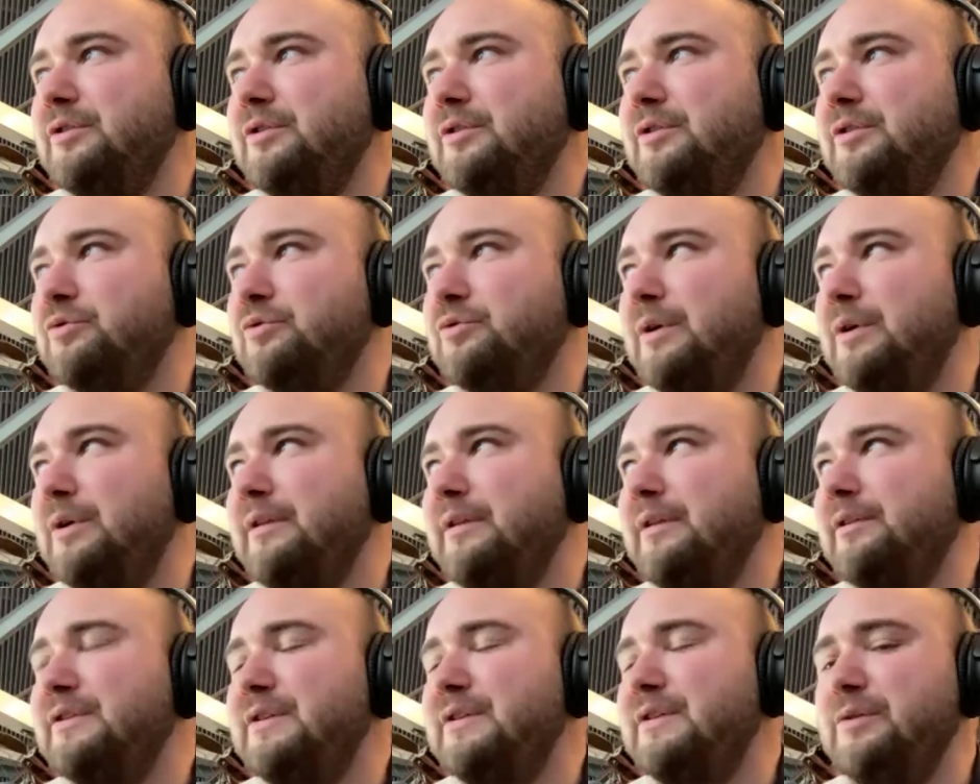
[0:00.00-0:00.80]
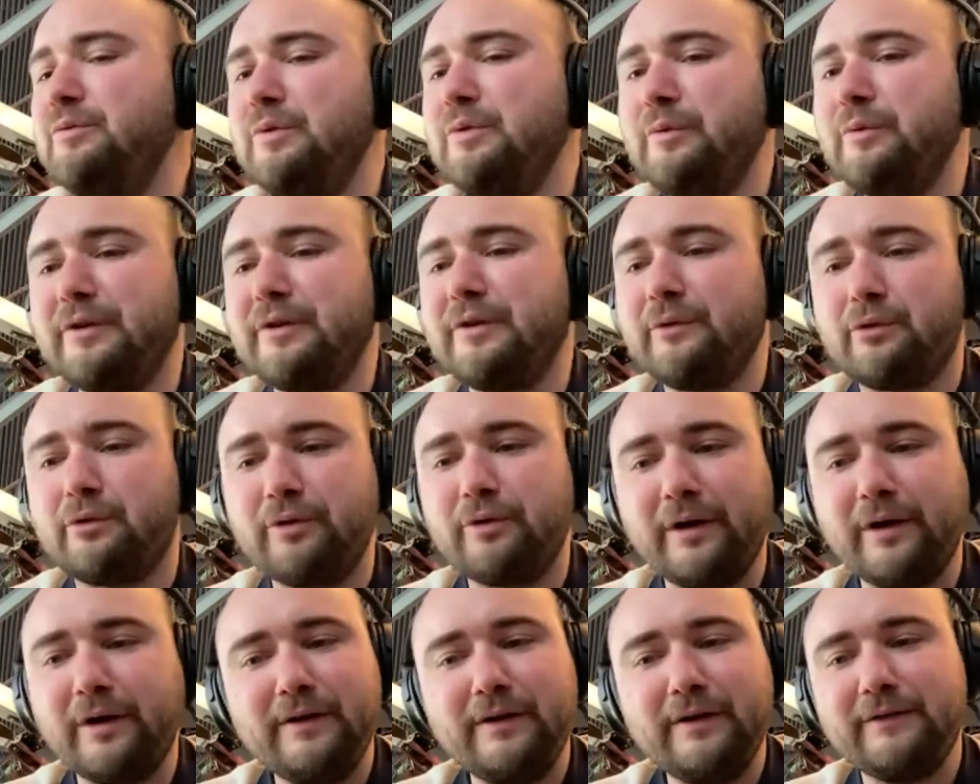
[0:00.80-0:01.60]
in 2013, we were
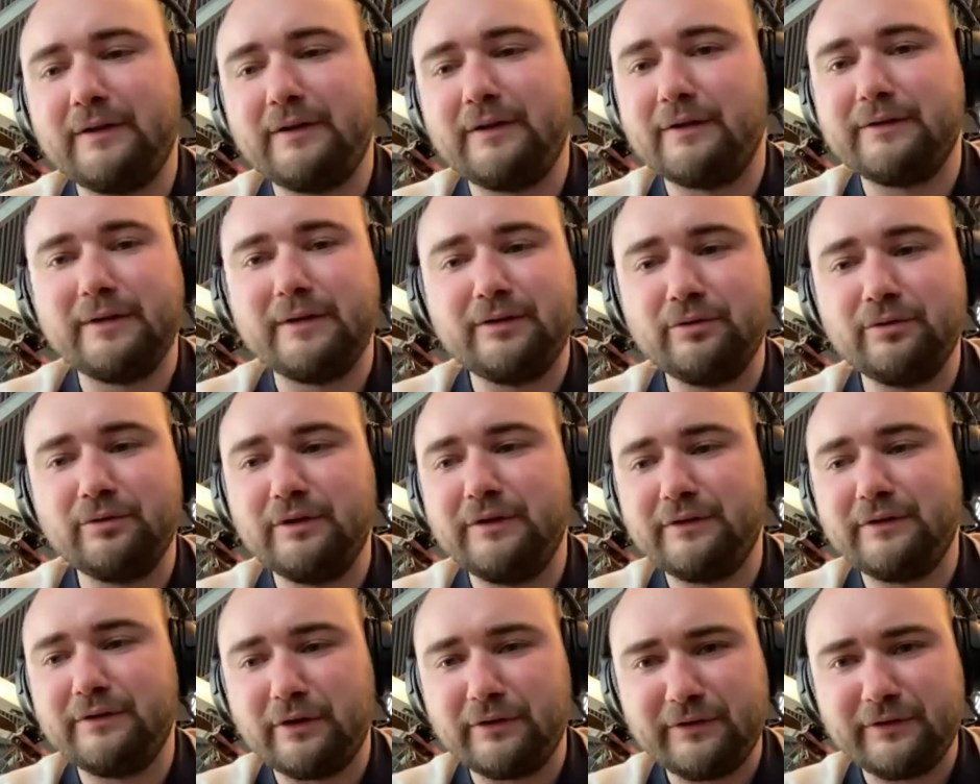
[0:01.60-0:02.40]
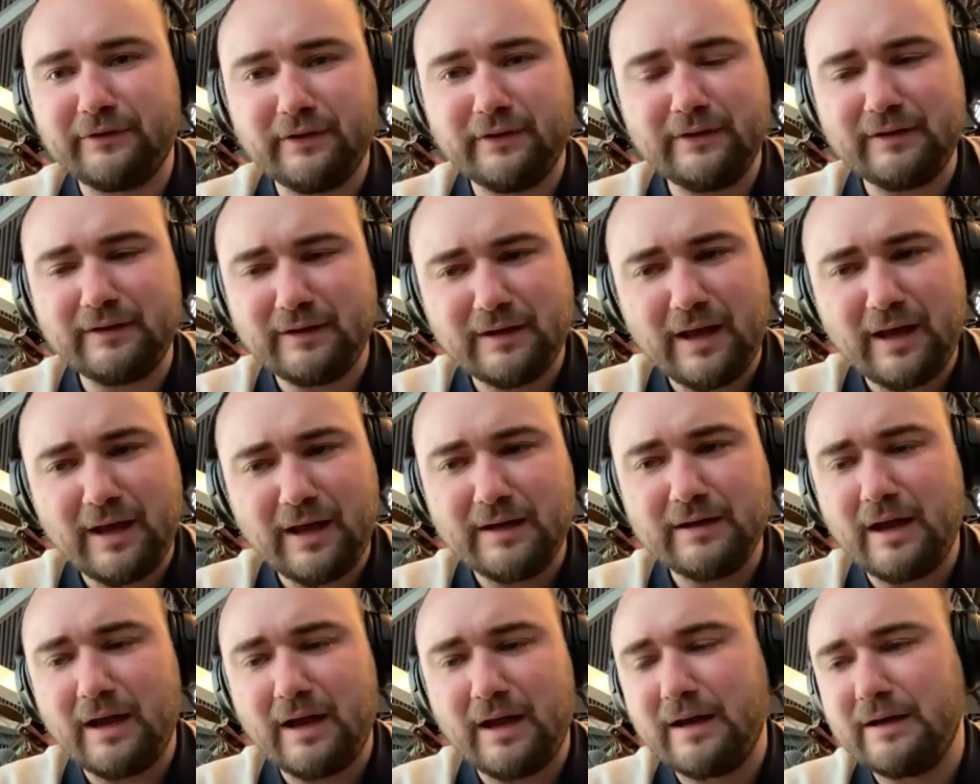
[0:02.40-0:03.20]
already starting to discuss it and
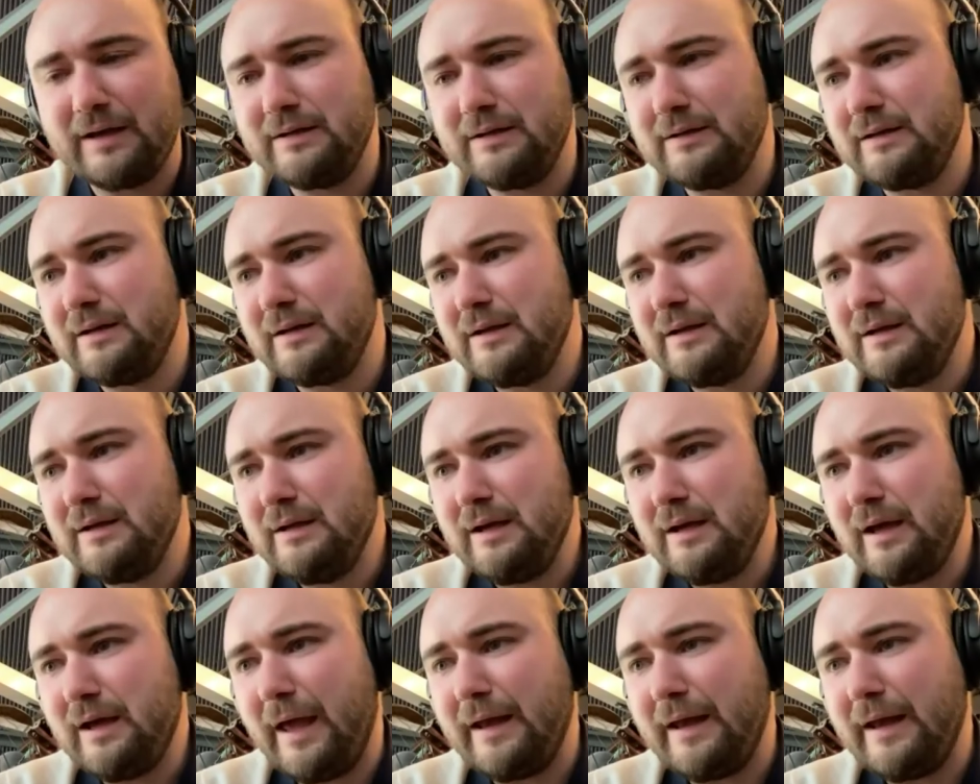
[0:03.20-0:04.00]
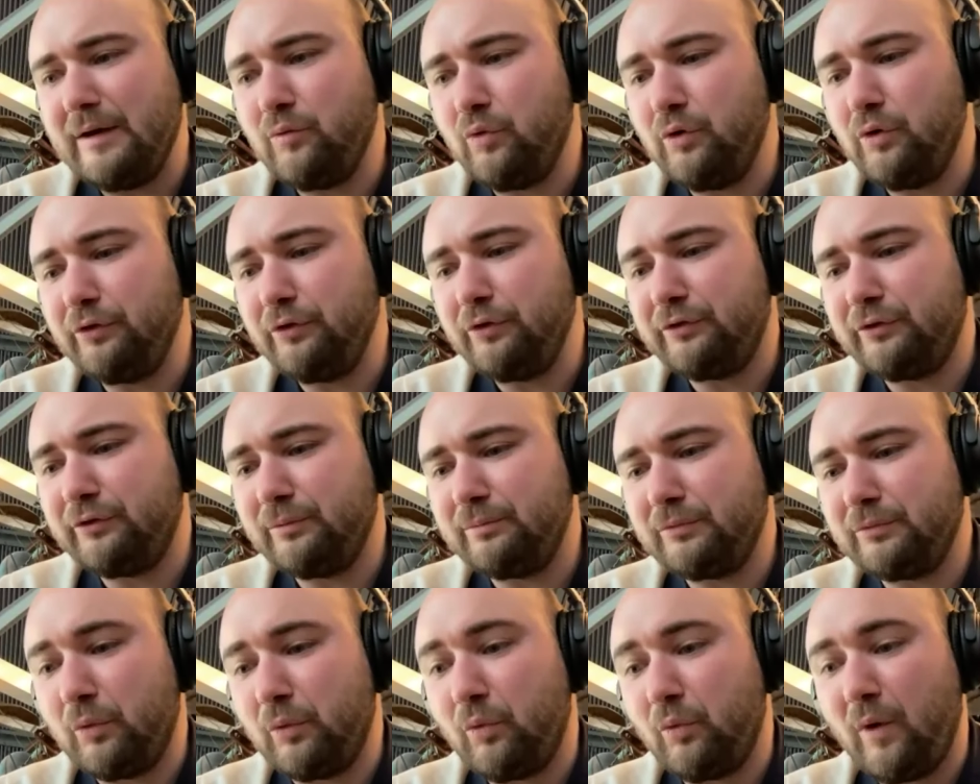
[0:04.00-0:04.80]
and and and it was
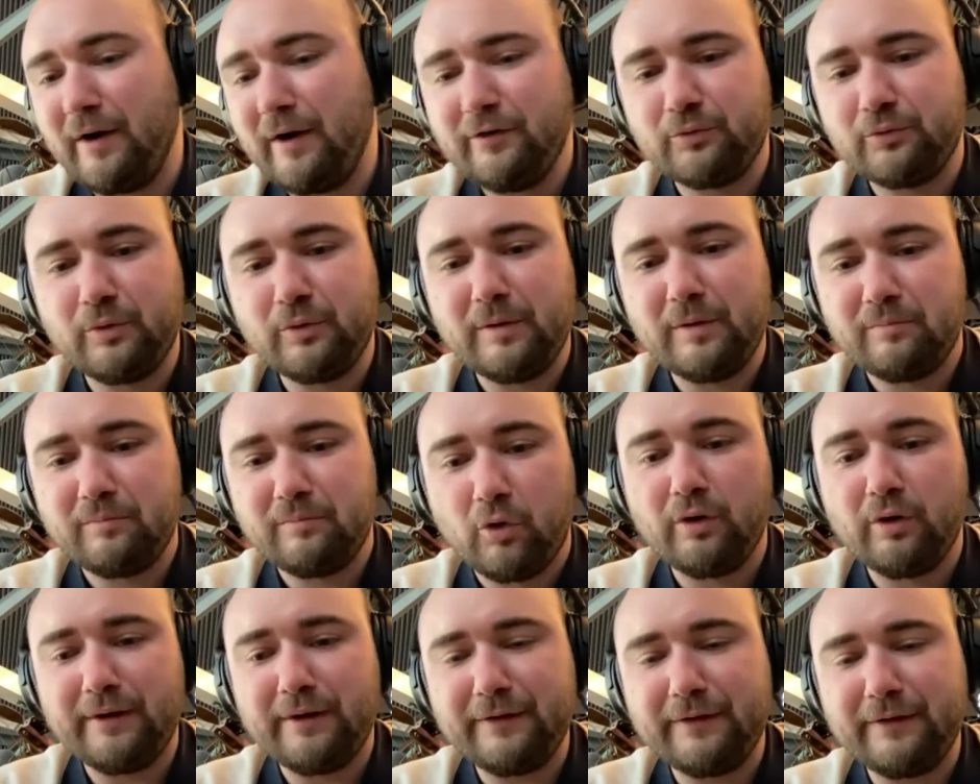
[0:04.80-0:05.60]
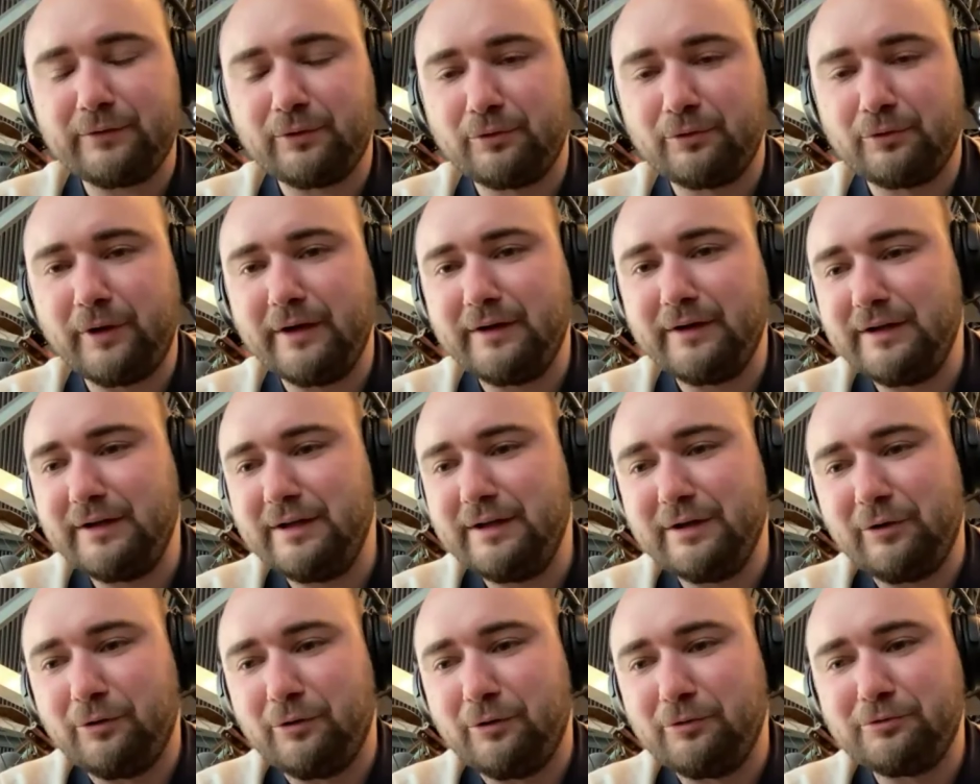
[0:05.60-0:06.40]
the wines were more or less
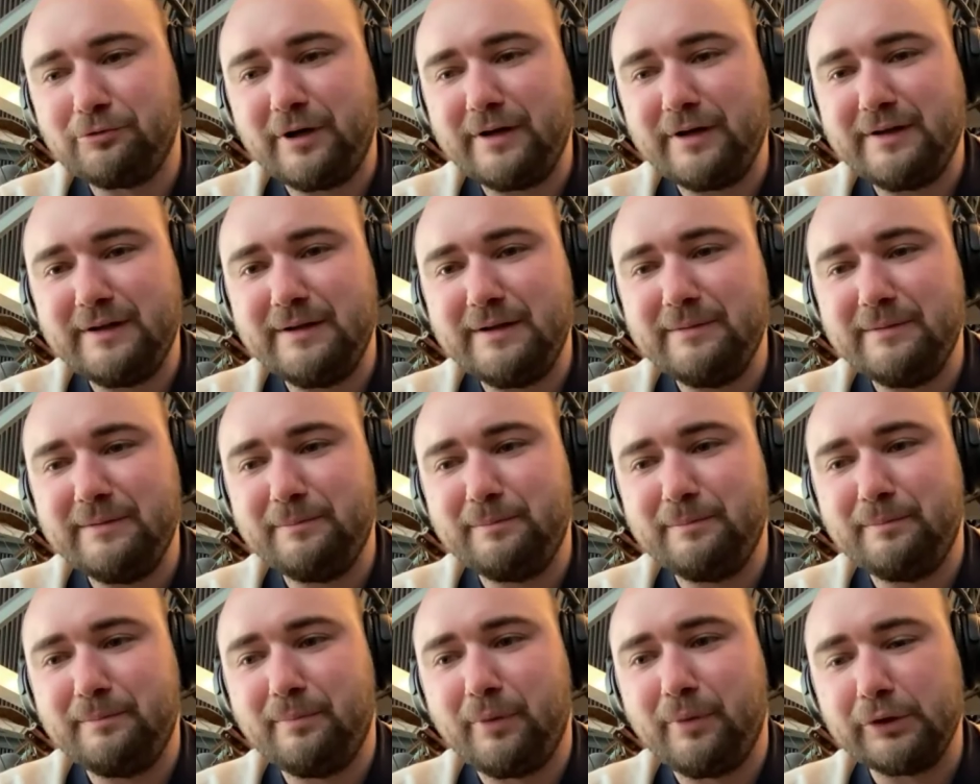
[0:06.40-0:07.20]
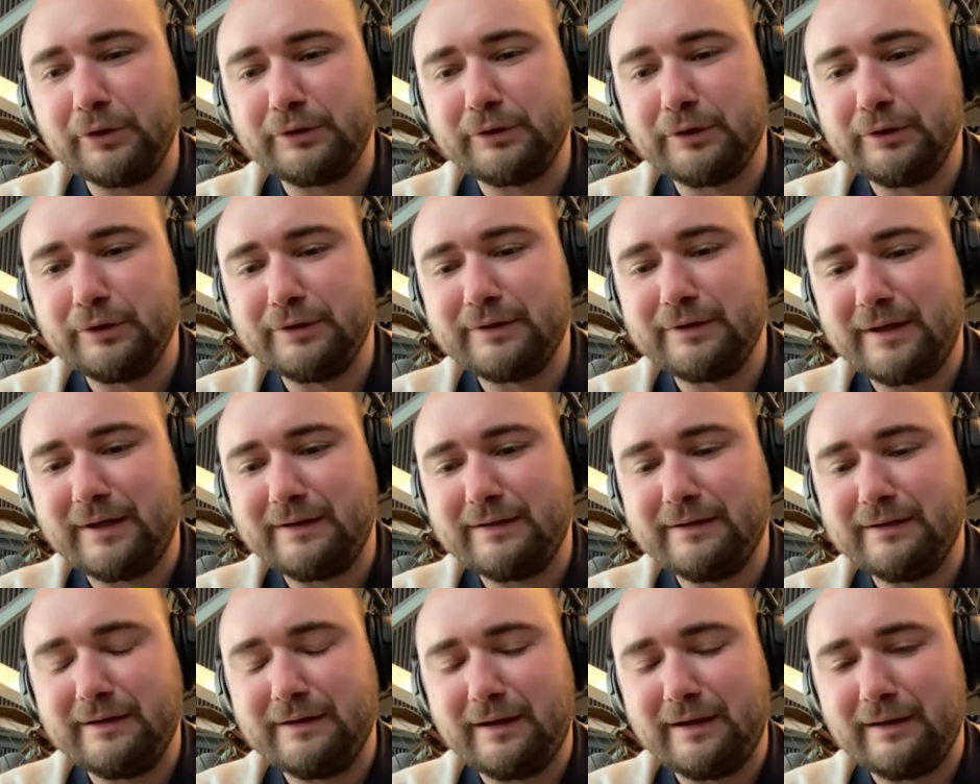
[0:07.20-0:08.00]
already already bottled
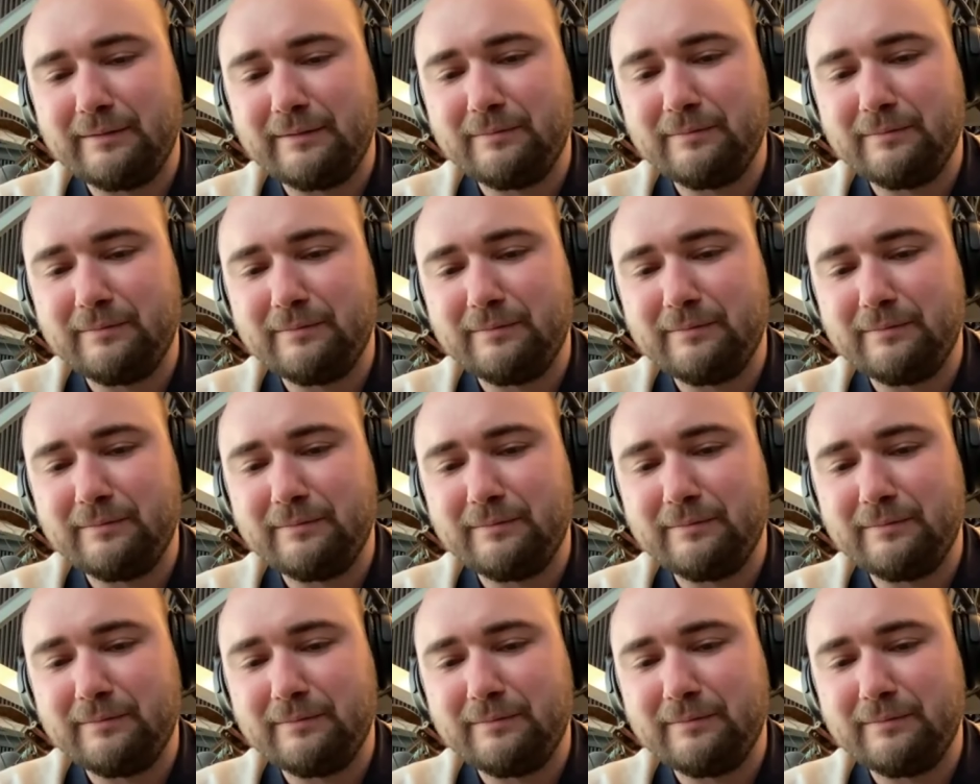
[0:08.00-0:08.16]
and